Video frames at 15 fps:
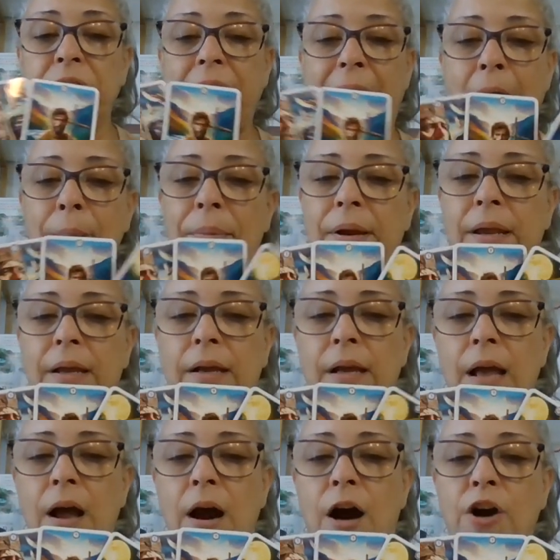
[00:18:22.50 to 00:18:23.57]
happening?
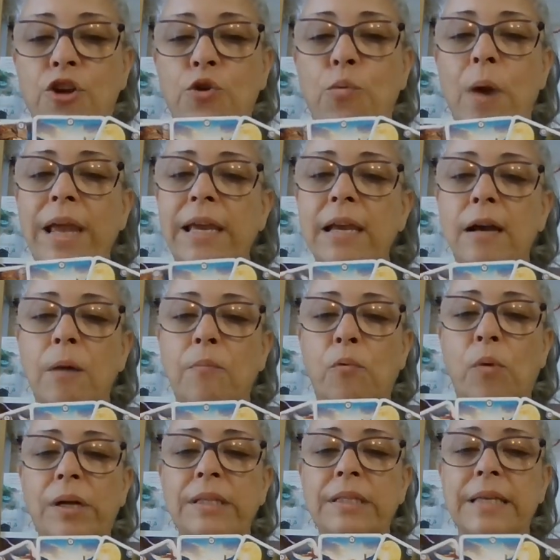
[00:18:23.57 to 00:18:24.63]
Are you waking up
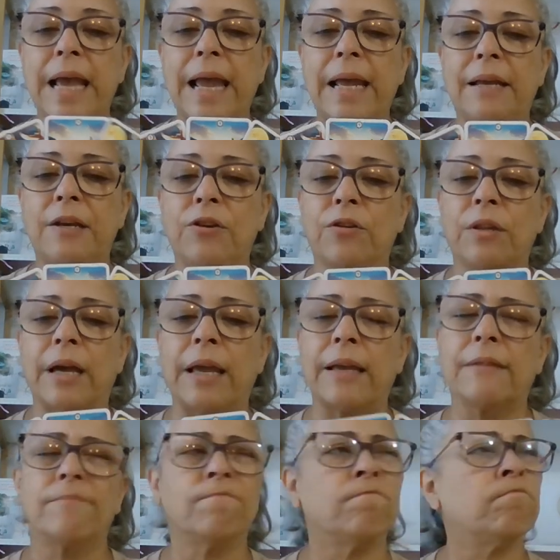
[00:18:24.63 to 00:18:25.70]
one day and you're like,
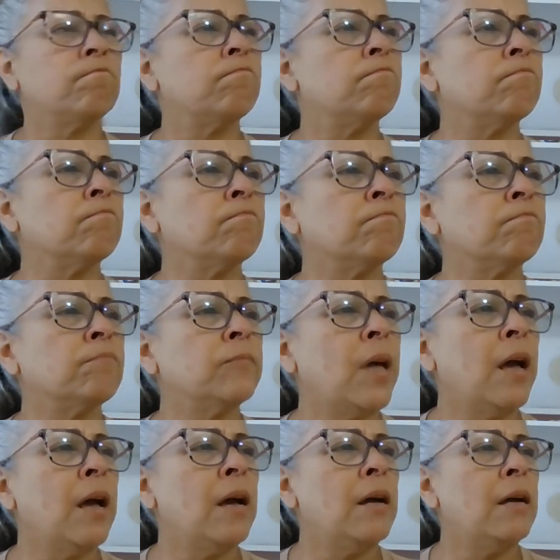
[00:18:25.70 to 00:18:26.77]

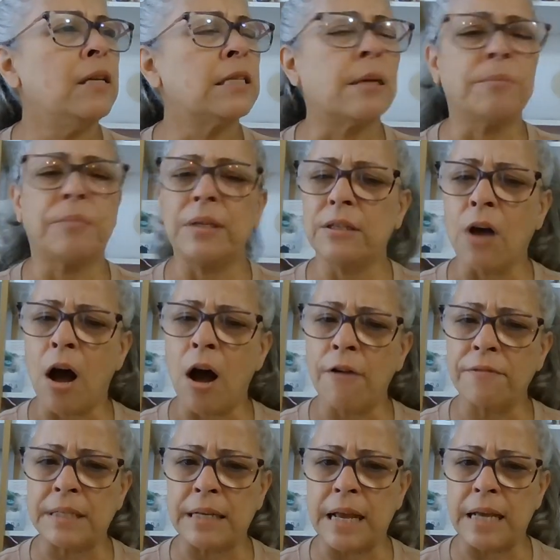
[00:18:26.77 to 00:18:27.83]
something's off
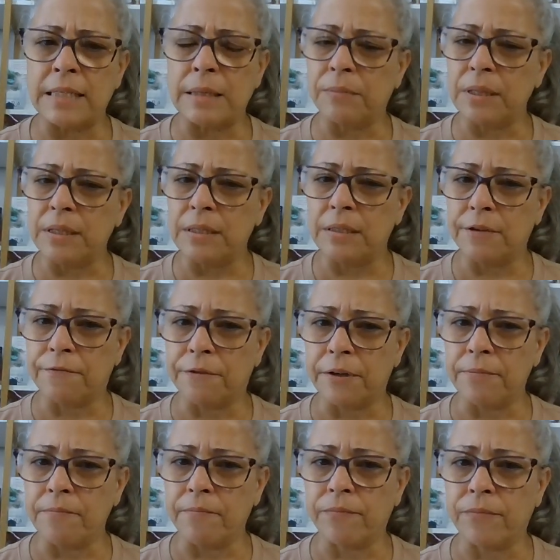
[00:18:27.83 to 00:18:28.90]
today. Something's different.
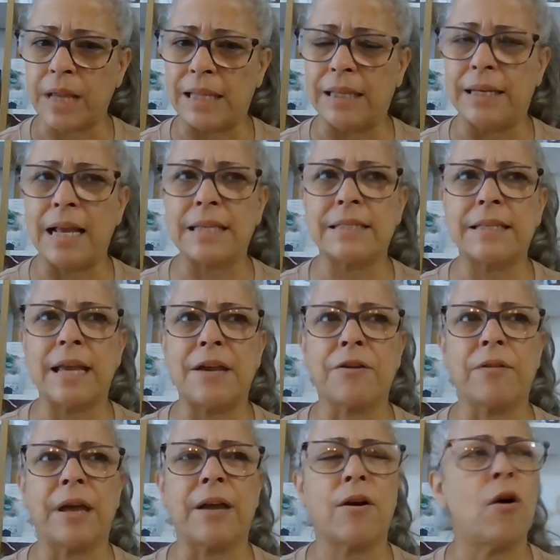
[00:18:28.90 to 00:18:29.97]
And the next day you're
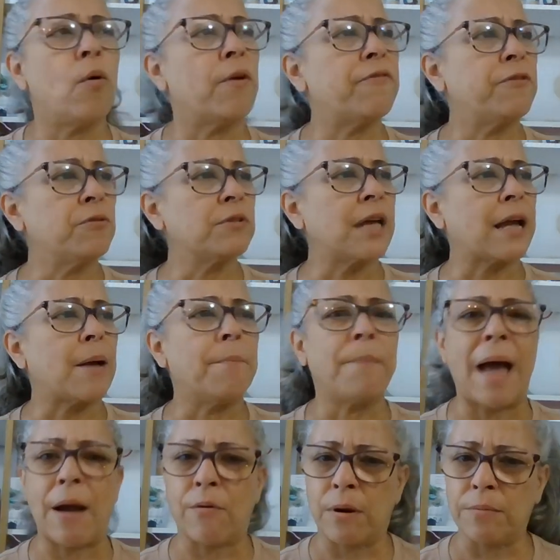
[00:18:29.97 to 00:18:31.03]
like, oh, it feels like I'm
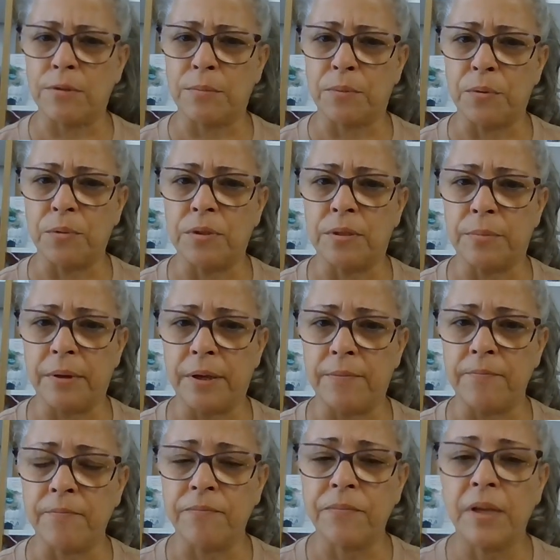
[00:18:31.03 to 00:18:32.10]
back where I'm supposed to be.
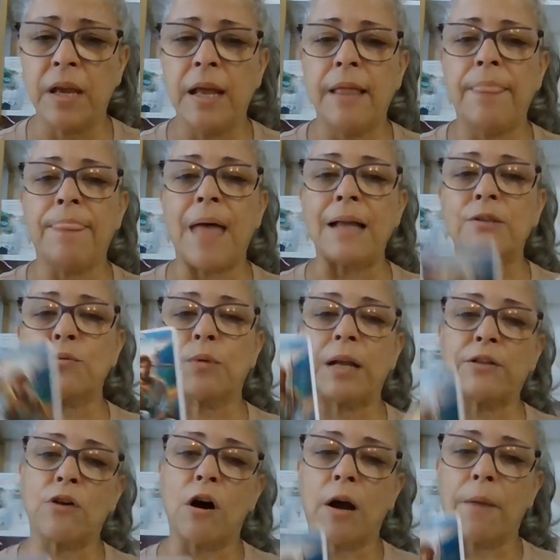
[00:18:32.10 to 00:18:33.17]
That's where I
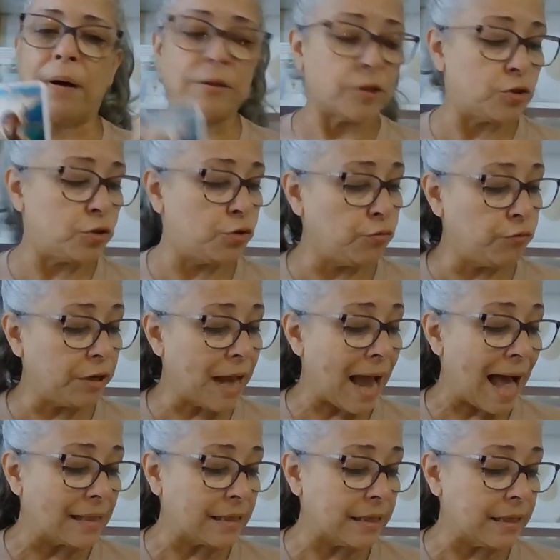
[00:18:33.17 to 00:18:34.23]
talk about the two
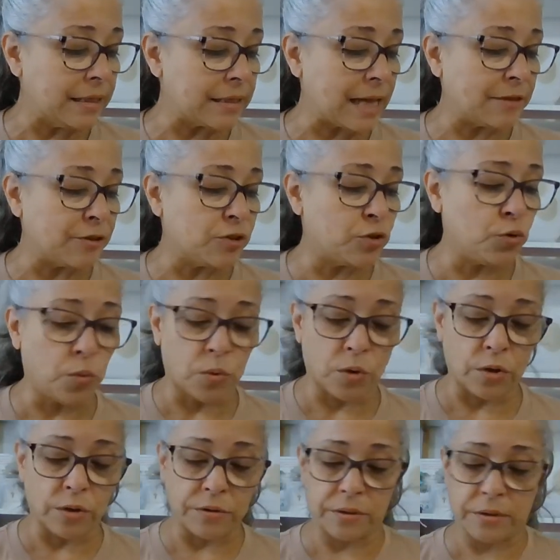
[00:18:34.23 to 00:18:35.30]
realities and the two
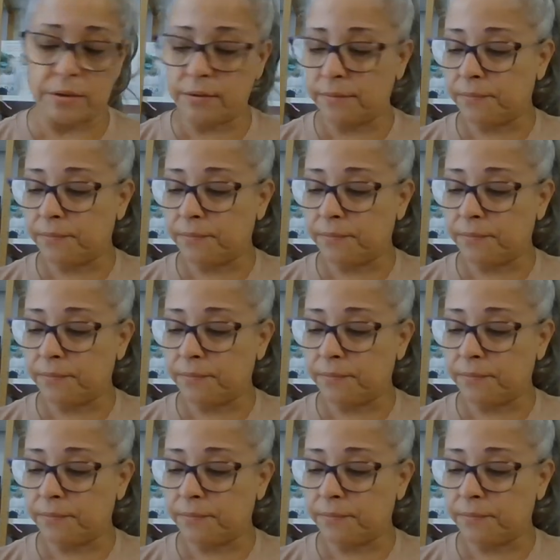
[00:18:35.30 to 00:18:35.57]
worlds.